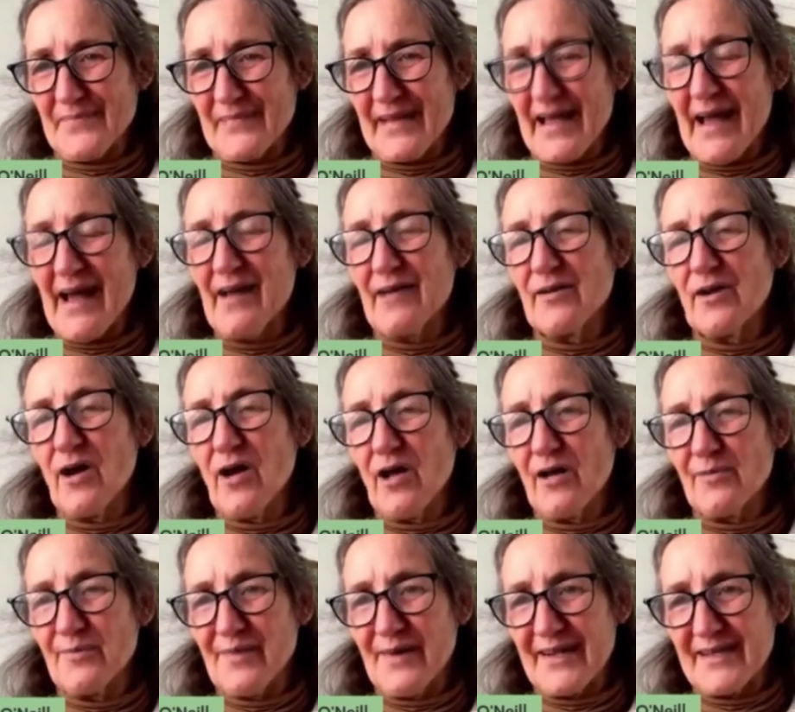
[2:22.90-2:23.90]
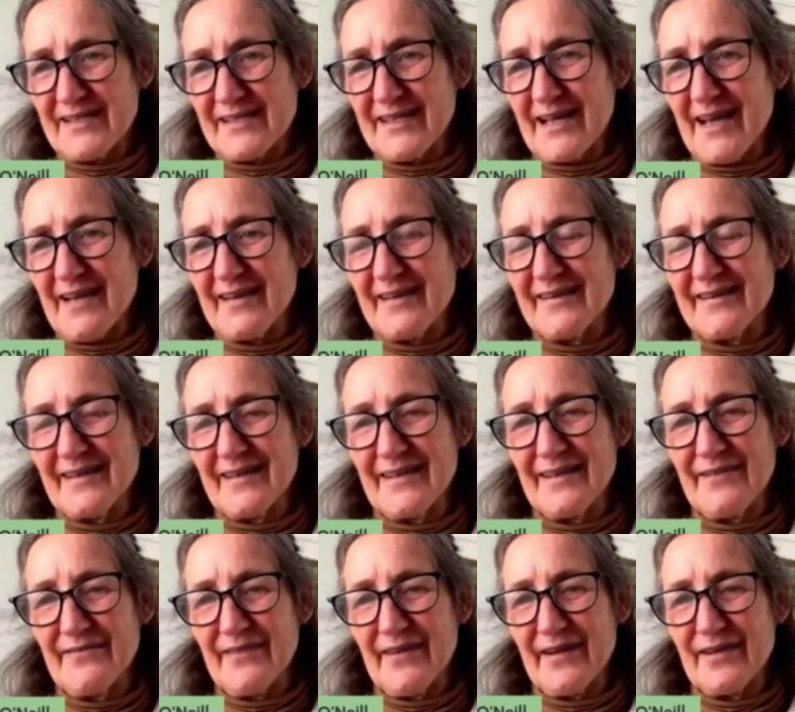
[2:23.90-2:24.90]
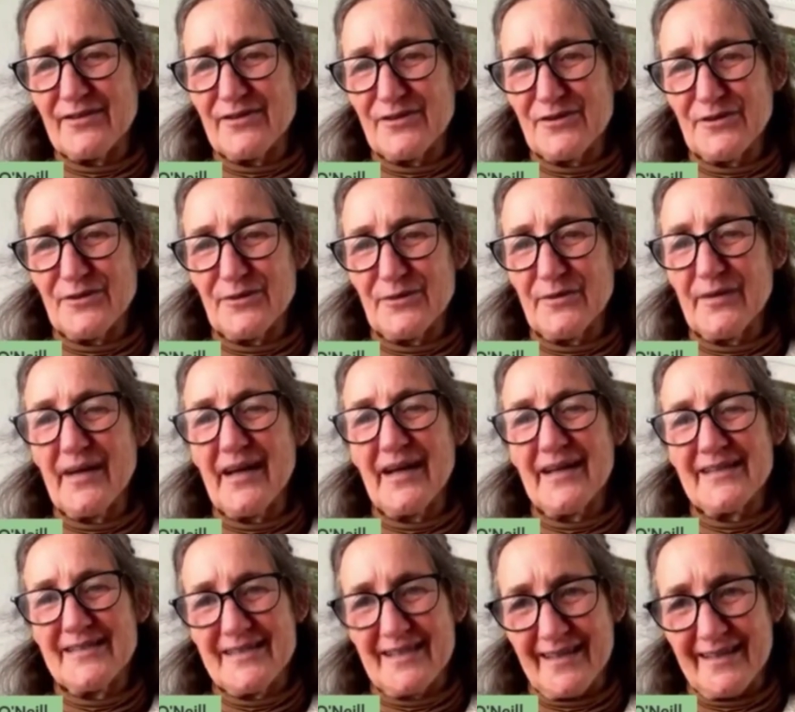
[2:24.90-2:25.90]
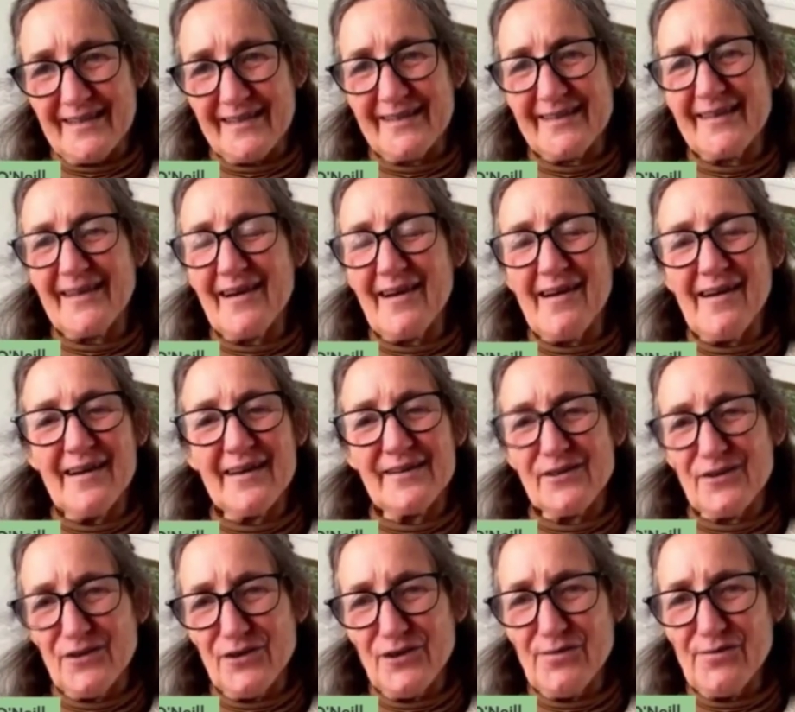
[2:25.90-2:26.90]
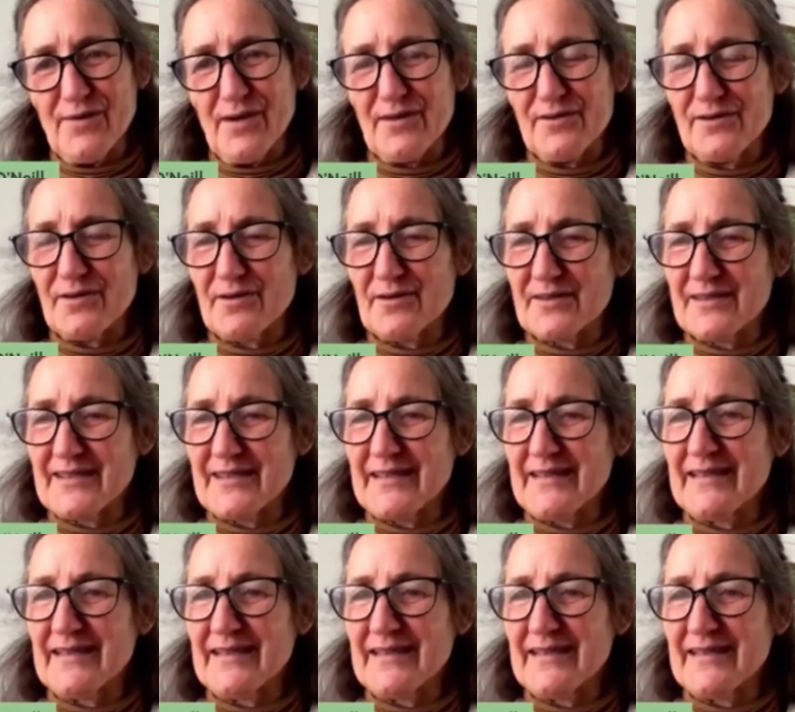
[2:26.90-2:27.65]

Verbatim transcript: Alcohol breaks down in the liver to acetaldehyde, the neurotoxin.